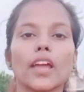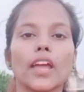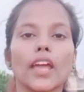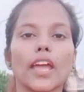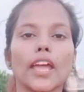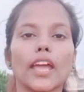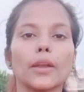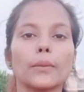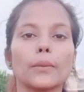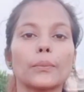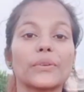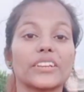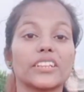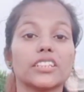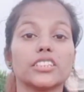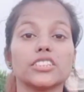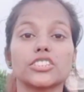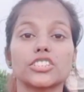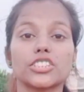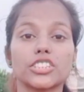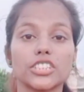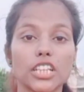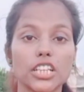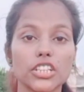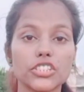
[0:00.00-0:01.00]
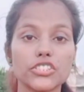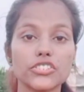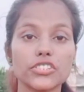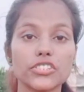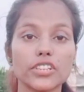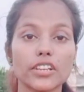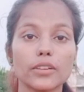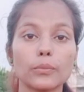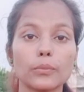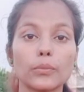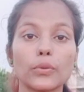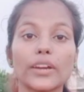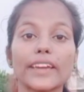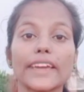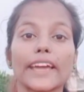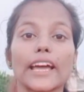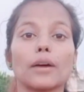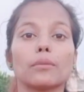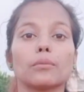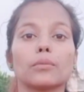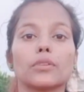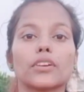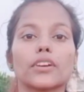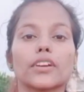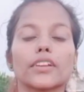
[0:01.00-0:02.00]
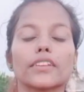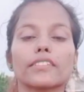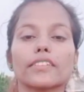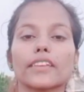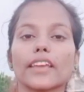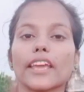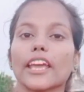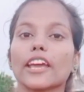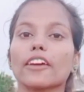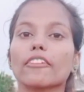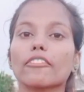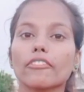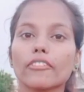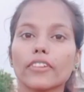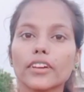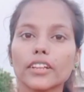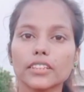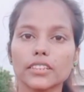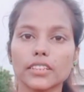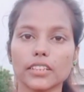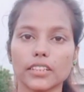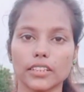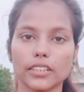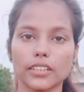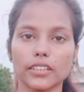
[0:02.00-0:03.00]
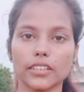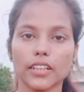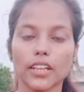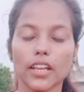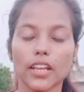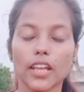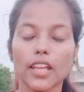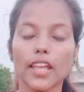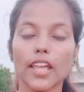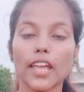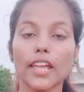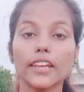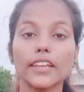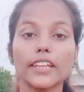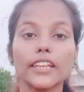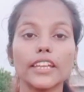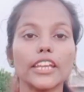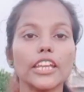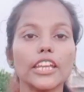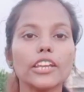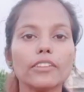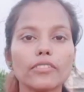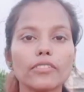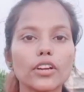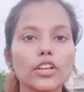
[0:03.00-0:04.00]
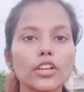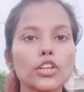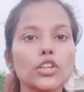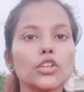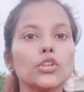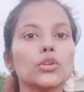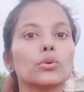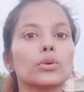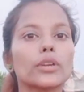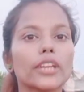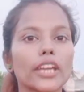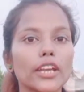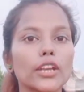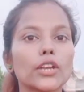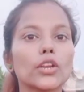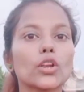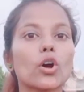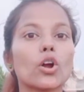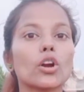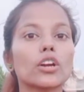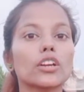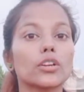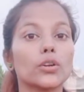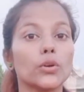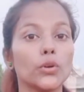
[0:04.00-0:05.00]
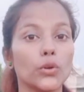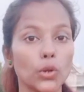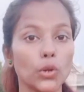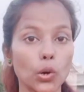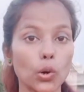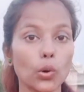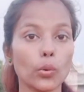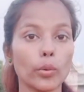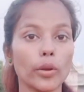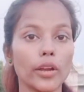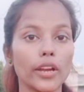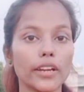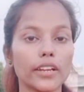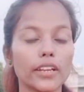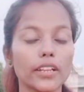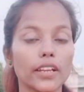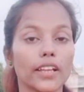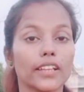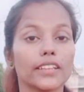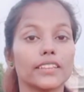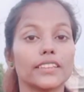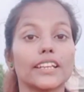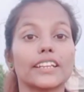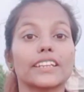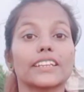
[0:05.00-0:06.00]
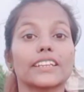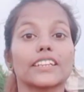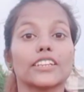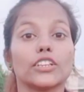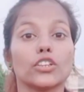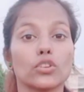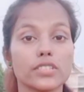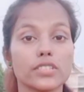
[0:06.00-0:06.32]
and pronunciation, vocabularies, everything. And even you cannot know it that your